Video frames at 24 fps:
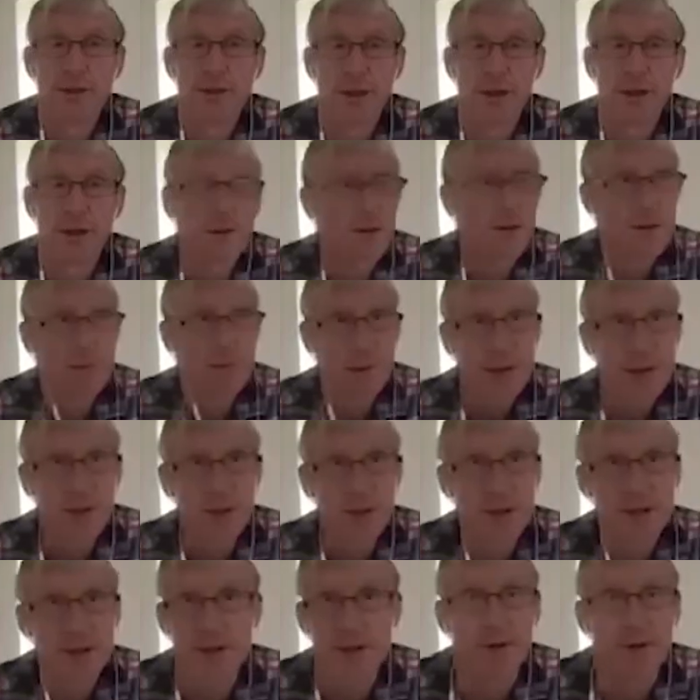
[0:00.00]
The best
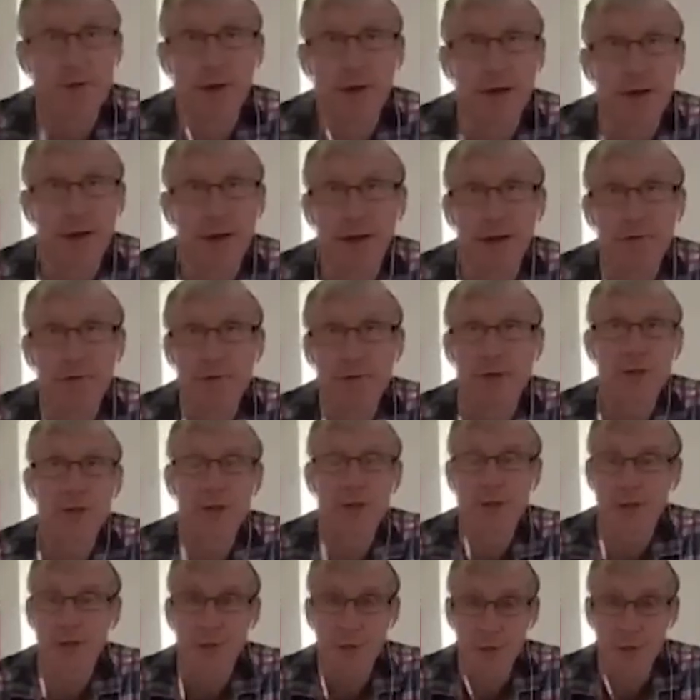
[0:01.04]
example I can give
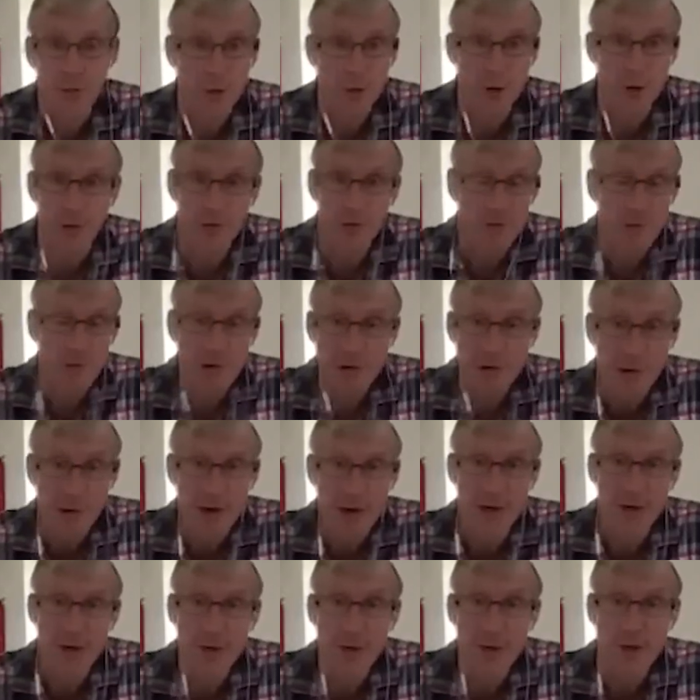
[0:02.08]
recently is we've got free
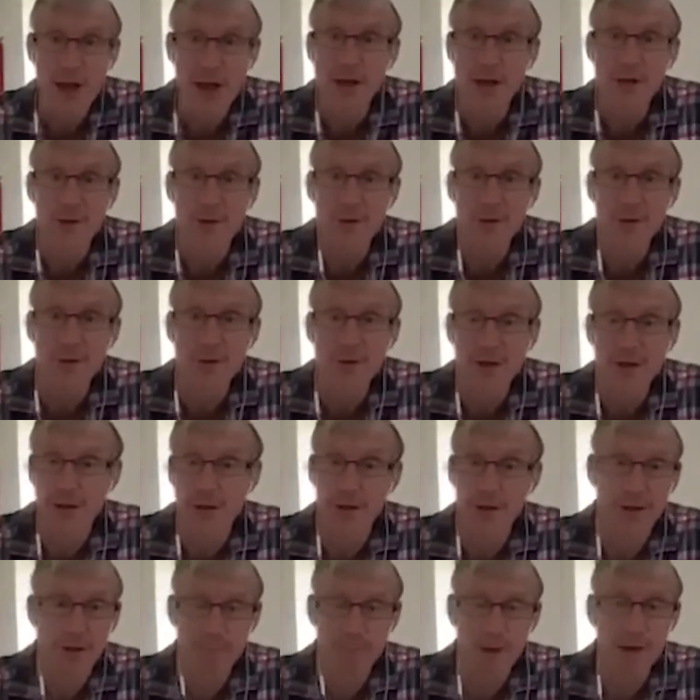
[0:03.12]
range hens, and at
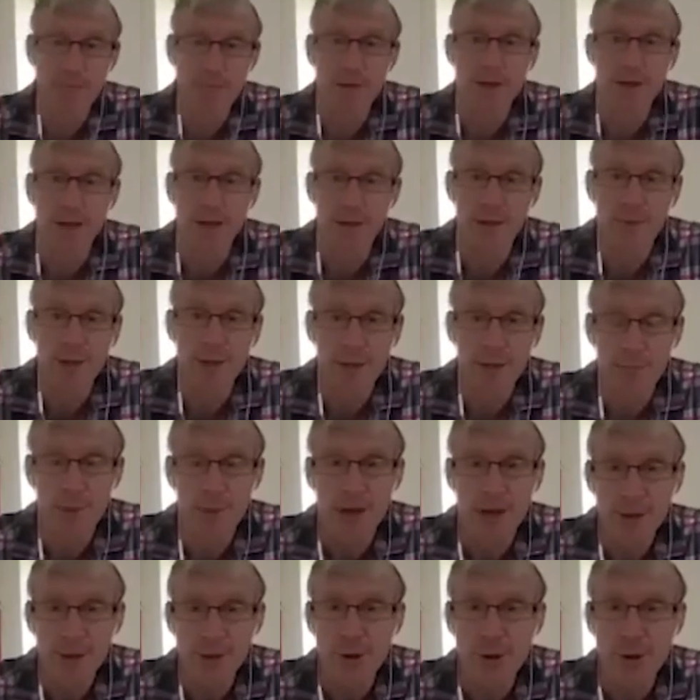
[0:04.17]
the moment they're being
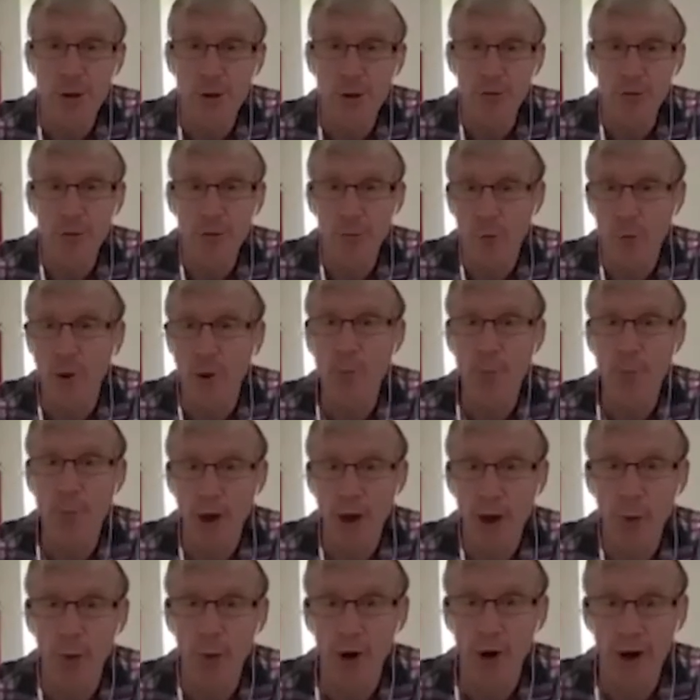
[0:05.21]
picked off one by
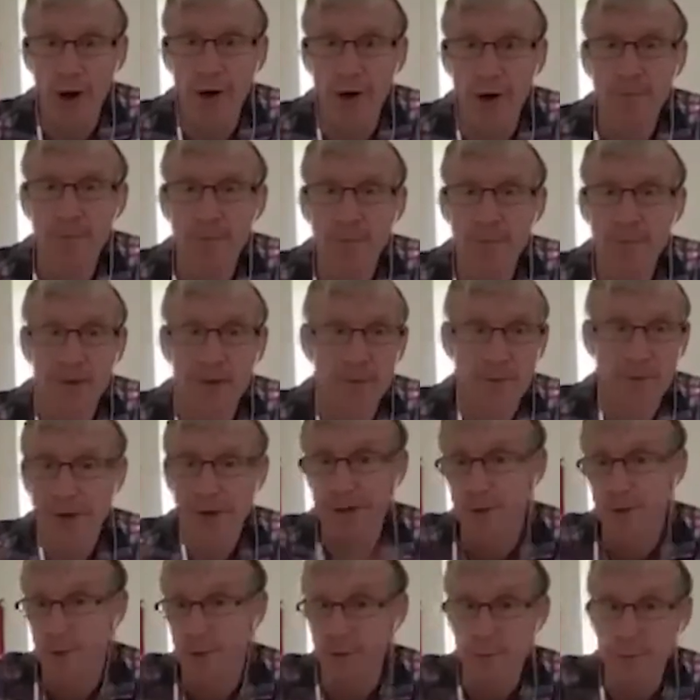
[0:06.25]
one.
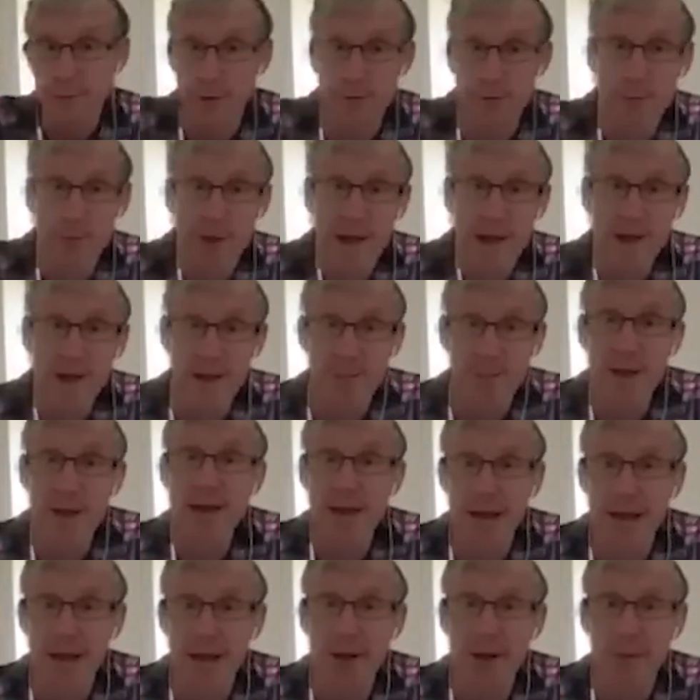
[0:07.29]
We've penned them in
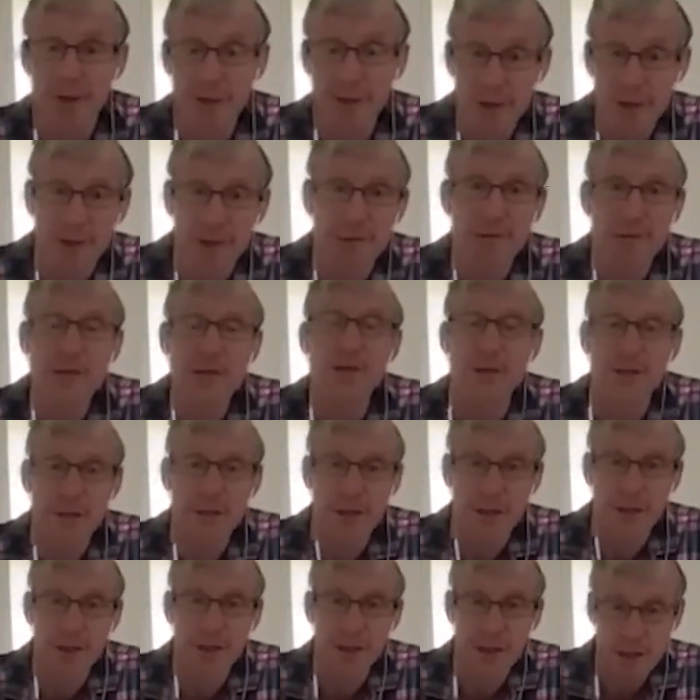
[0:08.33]
now, but until
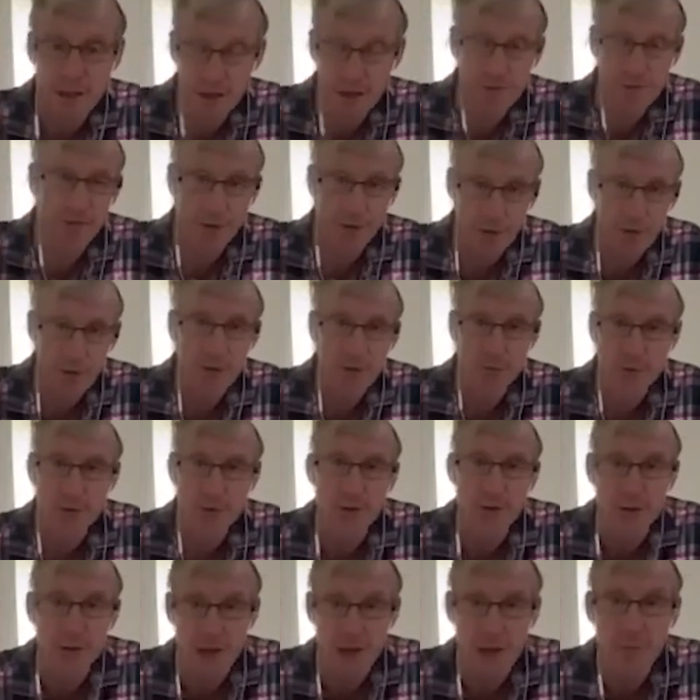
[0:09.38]
recently, a fox was
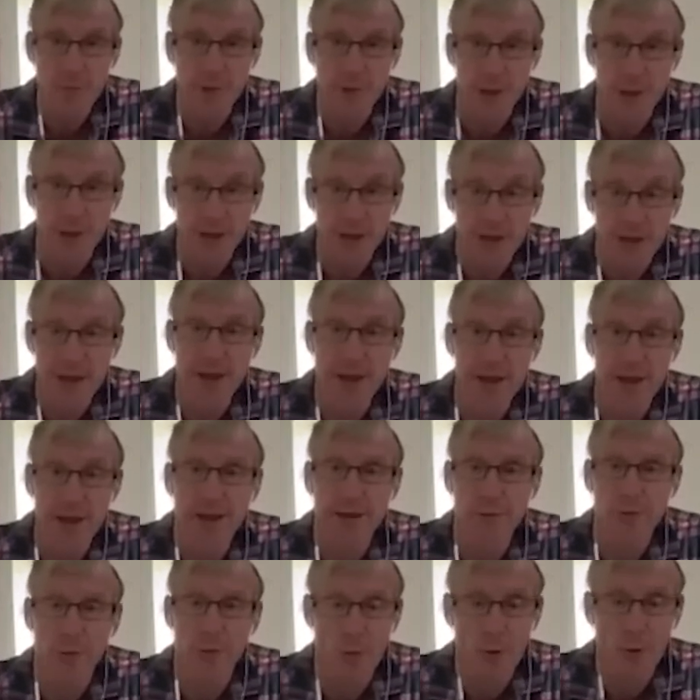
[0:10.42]
just coming in and getting
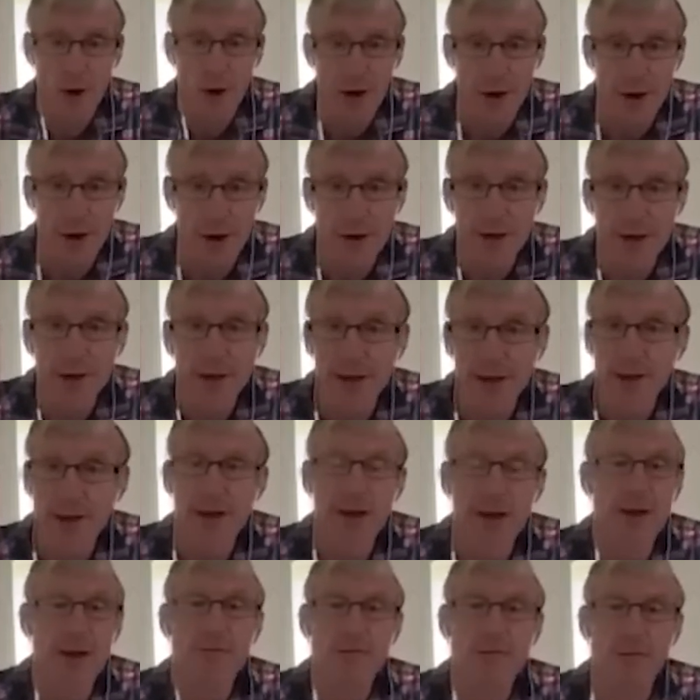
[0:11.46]
one
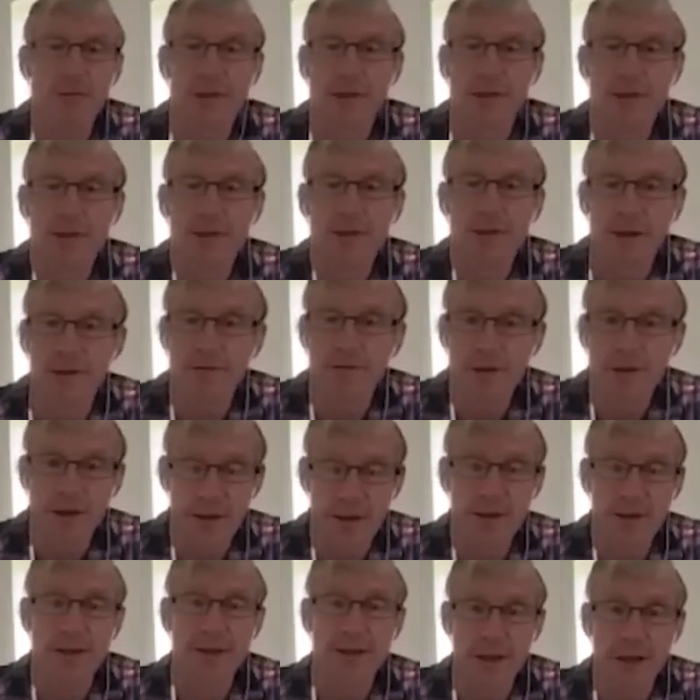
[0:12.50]
every
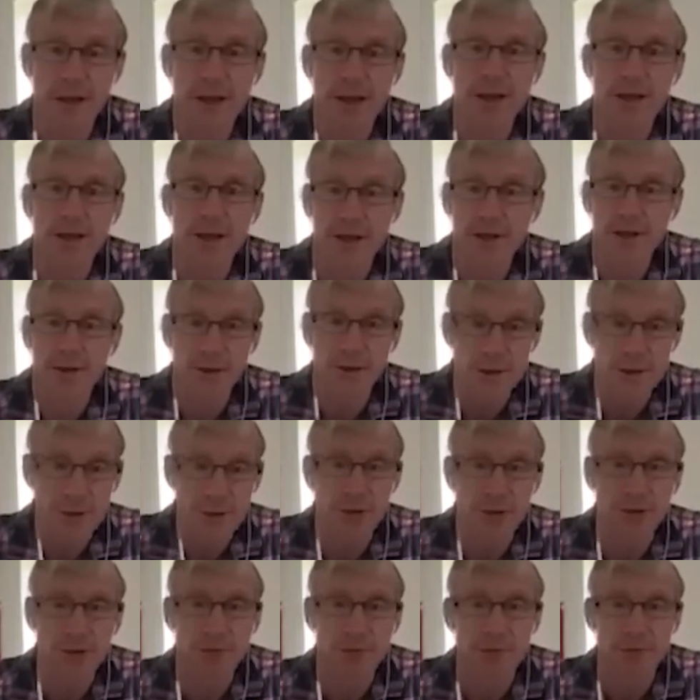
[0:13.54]
other day, just sort
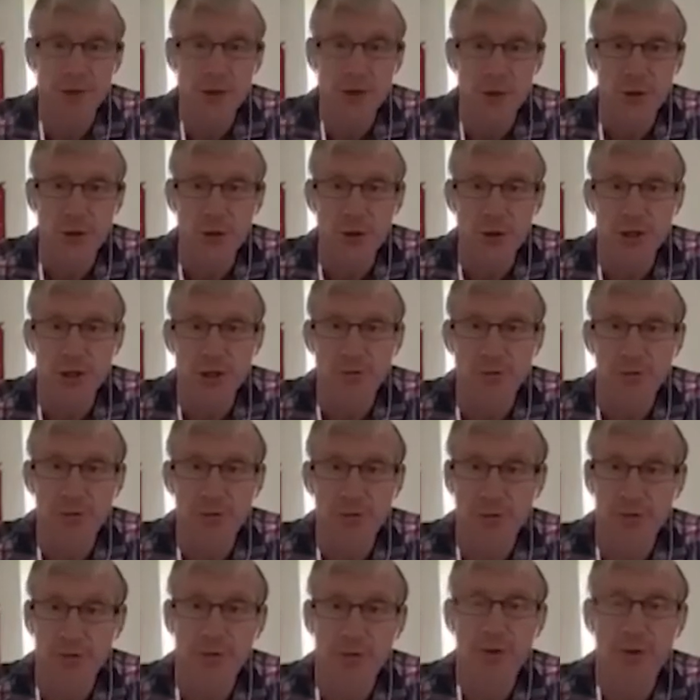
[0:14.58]
of reducing the
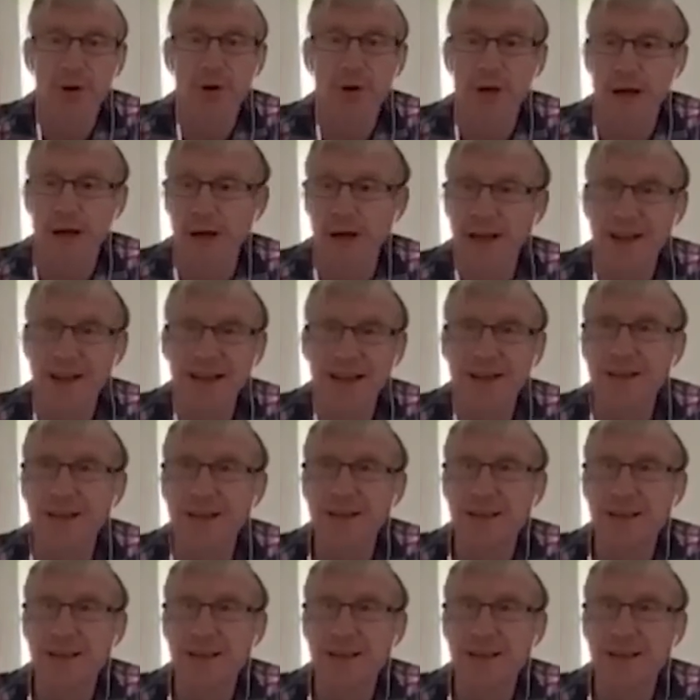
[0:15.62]
flock. And